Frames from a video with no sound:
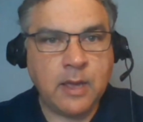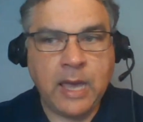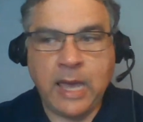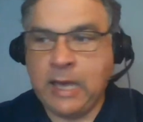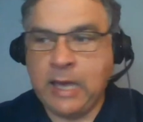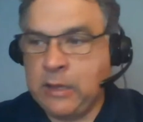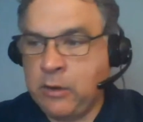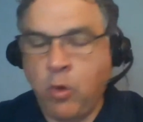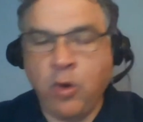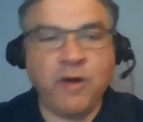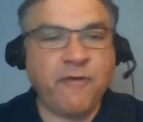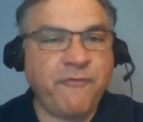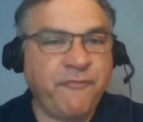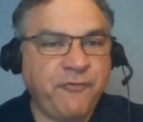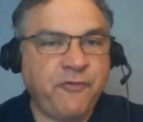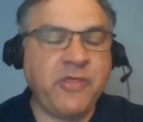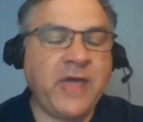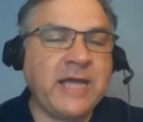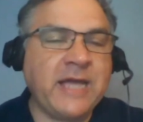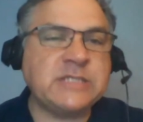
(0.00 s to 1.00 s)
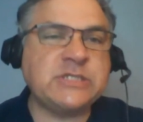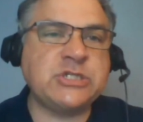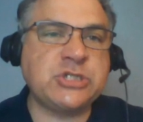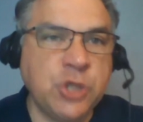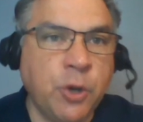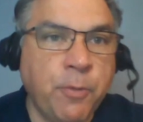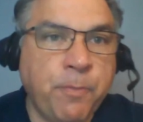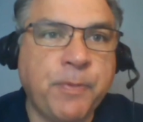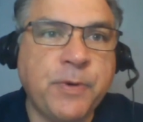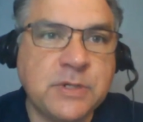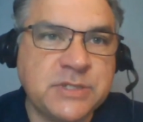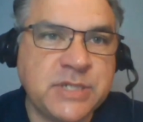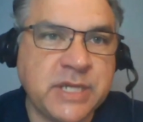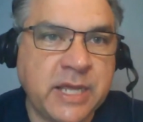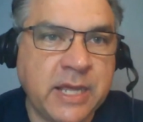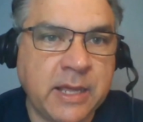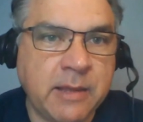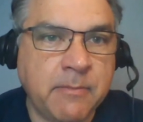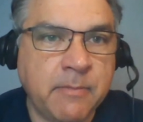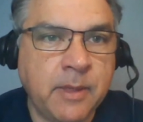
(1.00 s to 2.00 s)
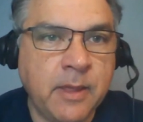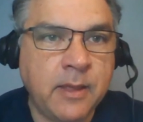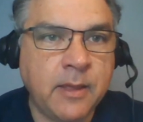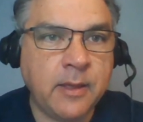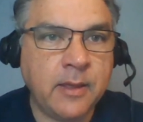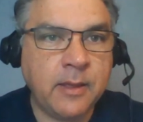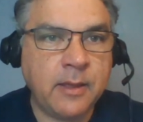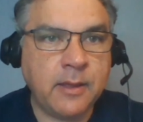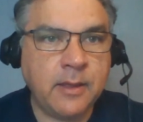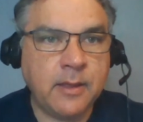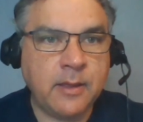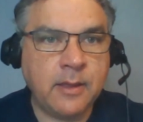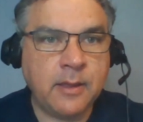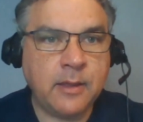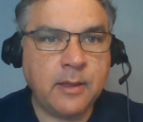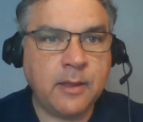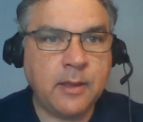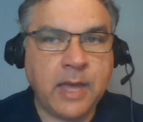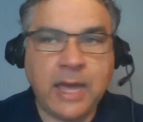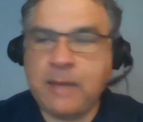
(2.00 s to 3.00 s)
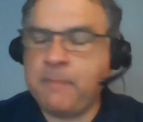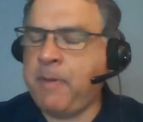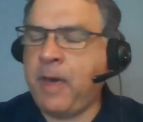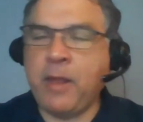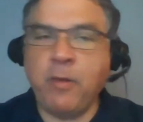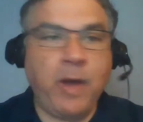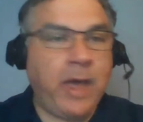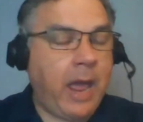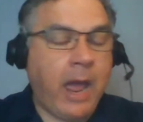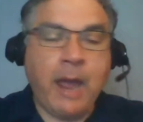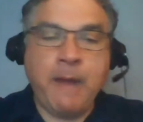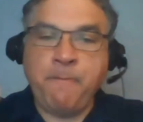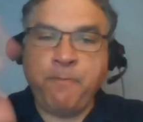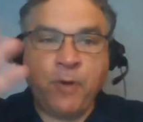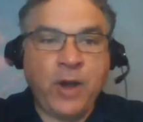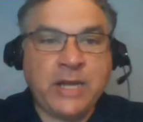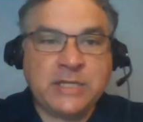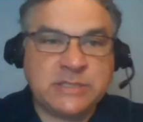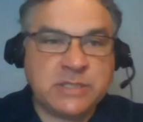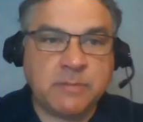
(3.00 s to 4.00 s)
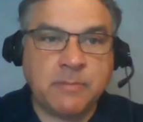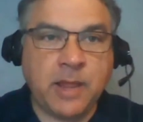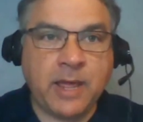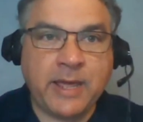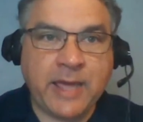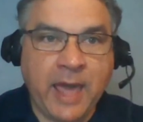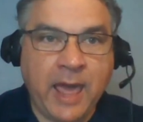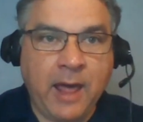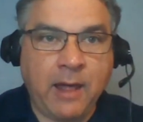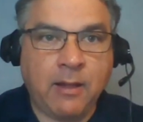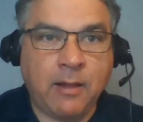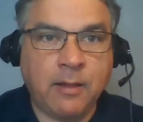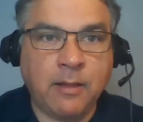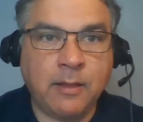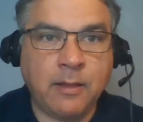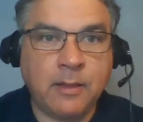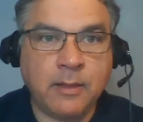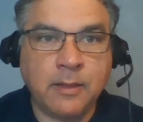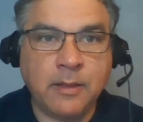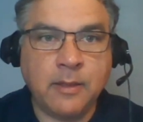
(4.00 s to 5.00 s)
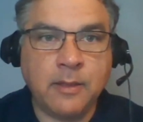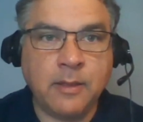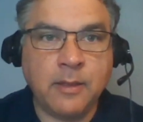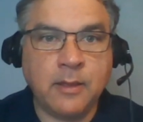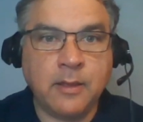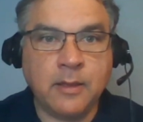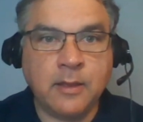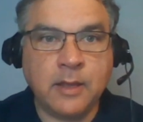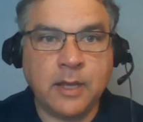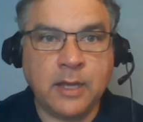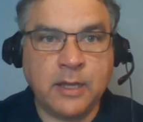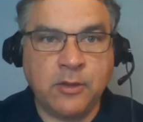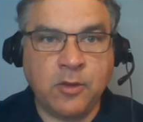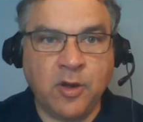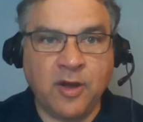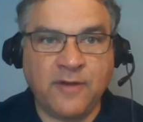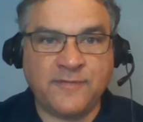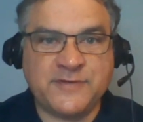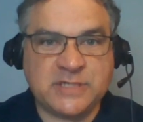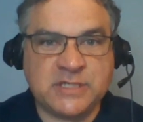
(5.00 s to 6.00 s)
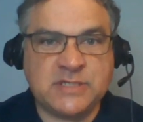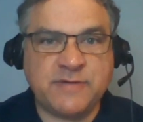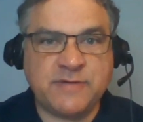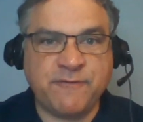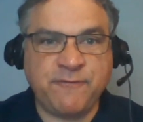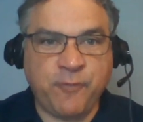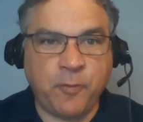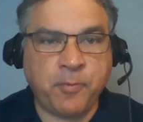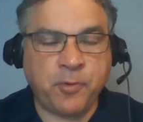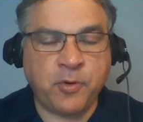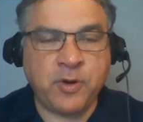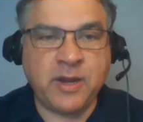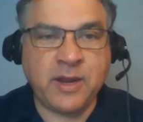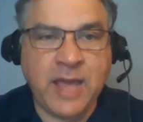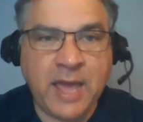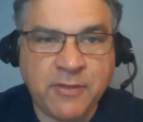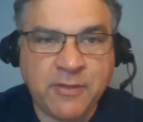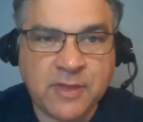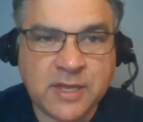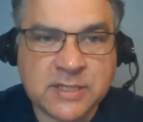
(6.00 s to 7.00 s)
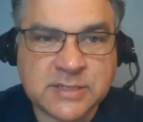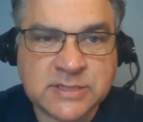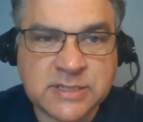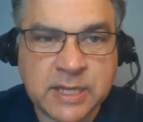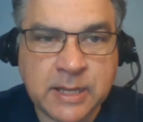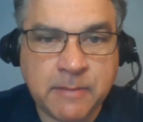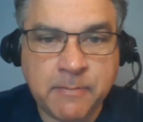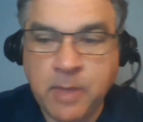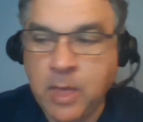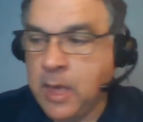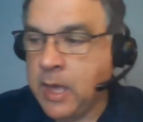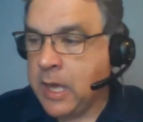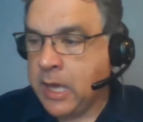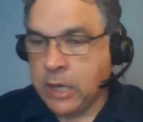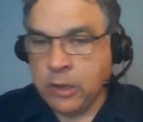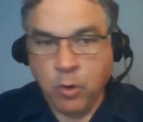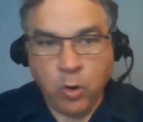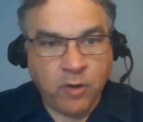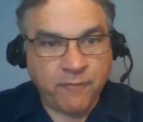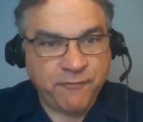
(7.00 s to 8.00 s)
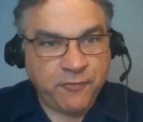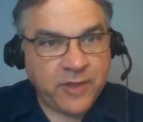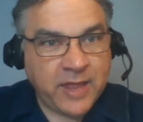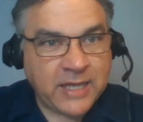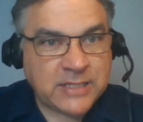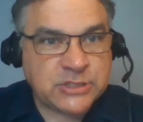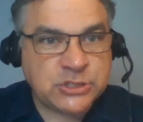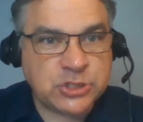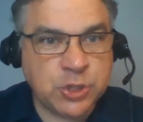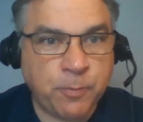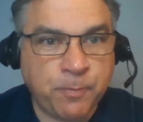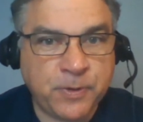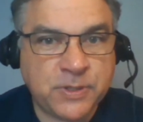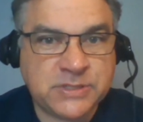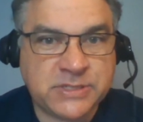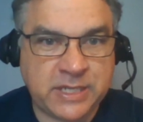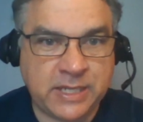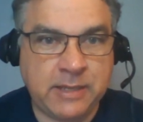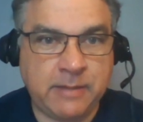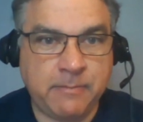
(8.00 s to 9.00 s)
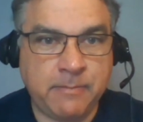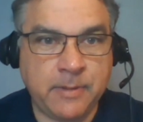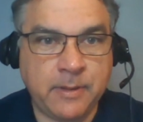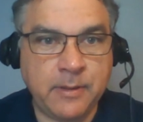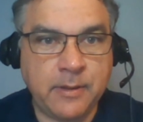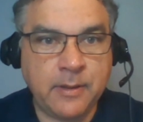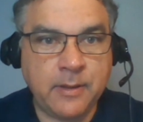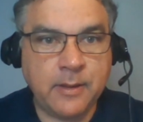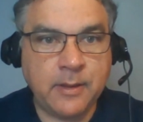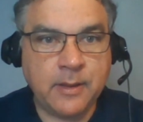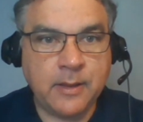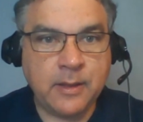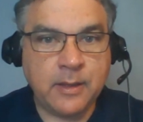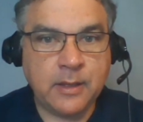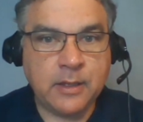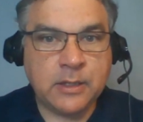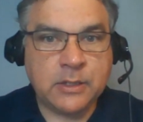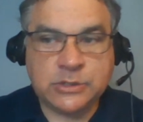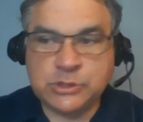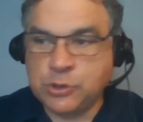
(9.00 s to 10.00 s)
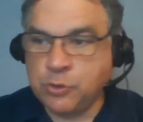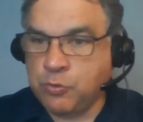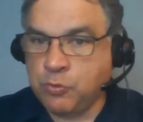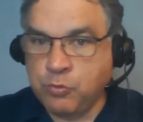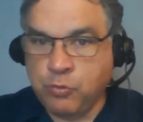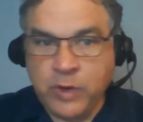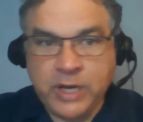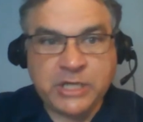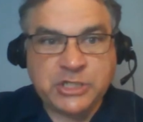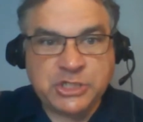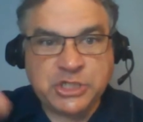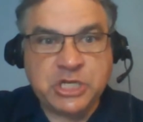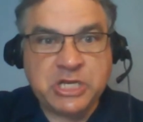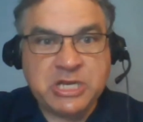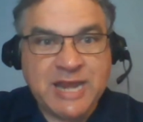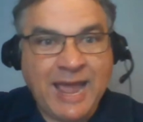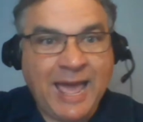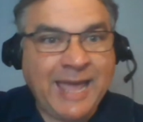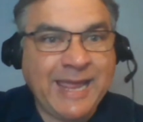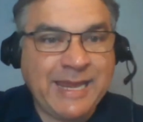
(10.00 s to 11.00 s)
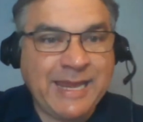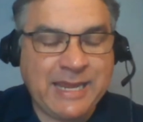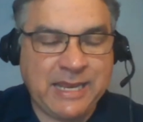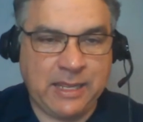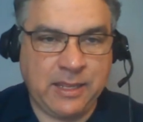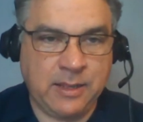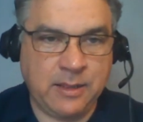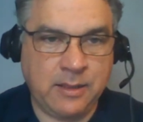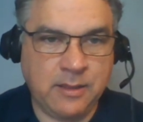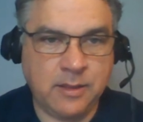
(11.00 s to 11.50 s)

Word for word: And in order for that super team, and by the way, I praised them like hell in the offseason for putting together this team. In order for that super team to reach 90,